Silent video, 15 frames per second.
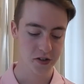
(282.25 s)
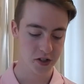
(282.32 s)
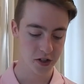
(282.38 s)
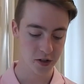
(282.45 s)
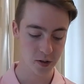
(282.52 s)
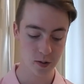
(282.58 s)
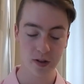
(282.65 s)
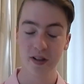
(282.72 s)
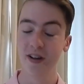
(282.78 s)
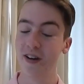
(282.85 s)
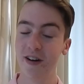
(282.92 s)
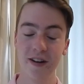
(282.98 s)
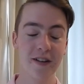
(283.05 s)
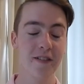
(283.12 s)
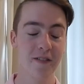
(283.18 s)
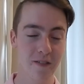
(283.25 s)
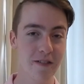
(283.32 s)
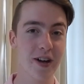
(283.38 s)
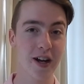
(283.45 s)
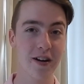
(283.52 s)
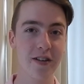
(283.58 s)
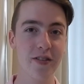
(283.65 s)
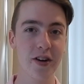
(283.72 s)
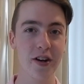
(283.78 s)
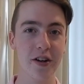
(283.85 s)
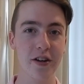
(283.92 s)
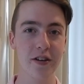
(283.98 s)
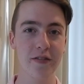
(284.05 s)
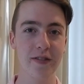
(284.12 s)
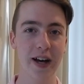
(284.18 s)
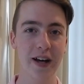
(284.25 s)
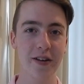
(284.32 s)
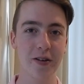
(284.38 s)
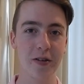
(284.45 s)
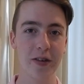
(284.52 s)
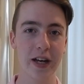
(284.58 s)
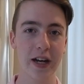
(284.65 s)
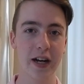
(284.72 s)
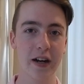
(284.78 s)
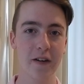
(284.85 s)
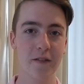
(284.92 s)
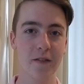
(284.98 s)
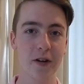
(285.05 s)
So very, very good value there.